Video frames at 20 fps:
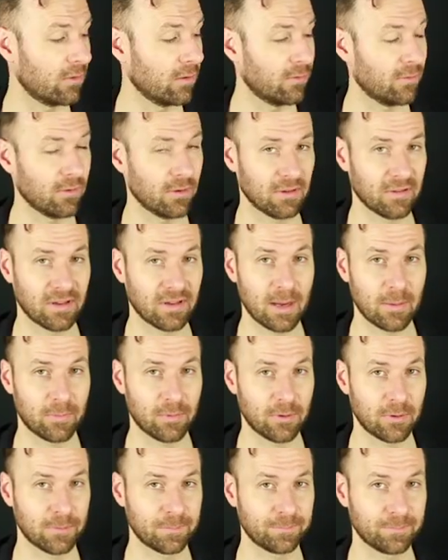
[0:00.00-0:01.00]
So for
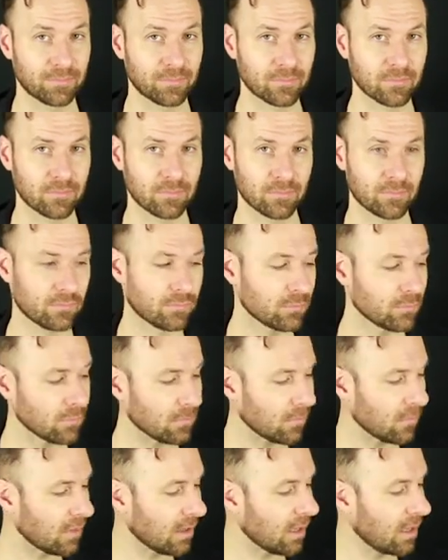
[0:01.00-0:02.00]
example,
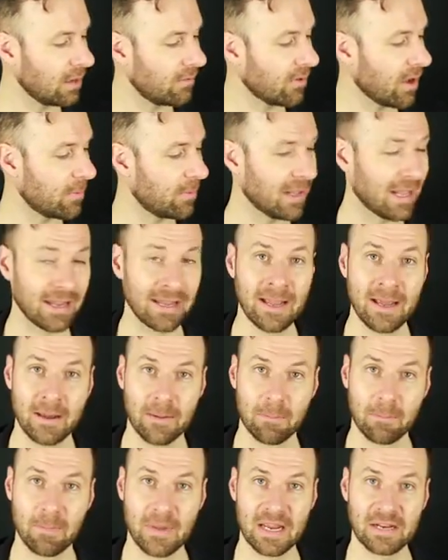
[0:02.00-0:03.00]
if I play
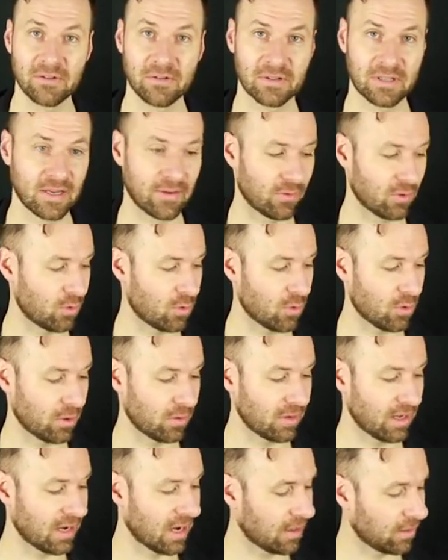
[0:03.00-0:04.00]
major 7
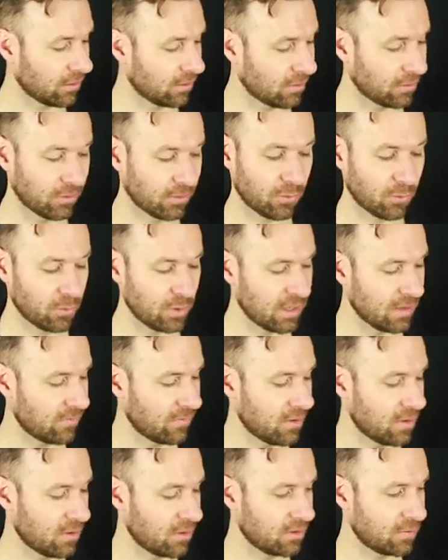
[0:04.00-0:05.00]
chord and I learn 3
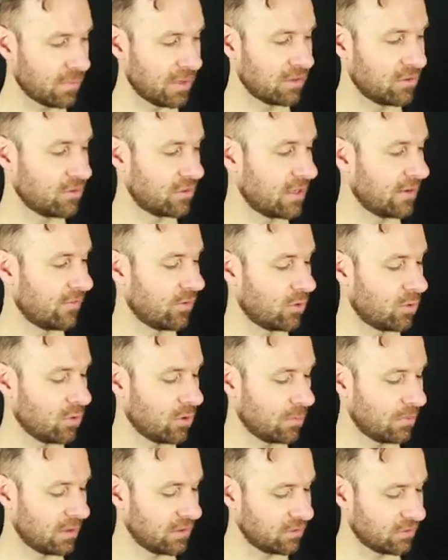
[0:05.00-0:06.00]
of those, major 7
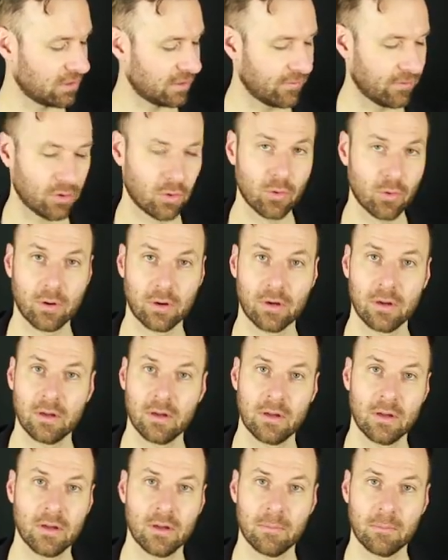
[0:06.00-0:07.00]
chord, major 7 chord,
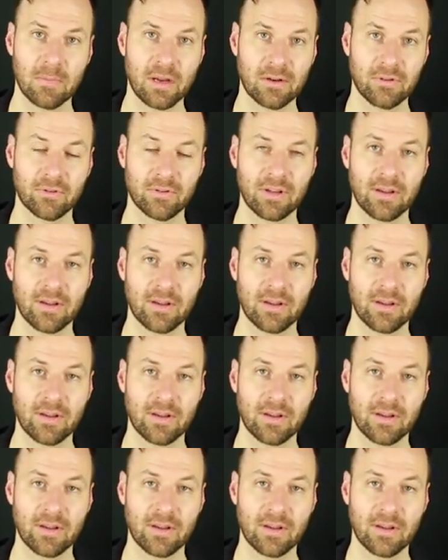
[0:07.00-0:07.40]
major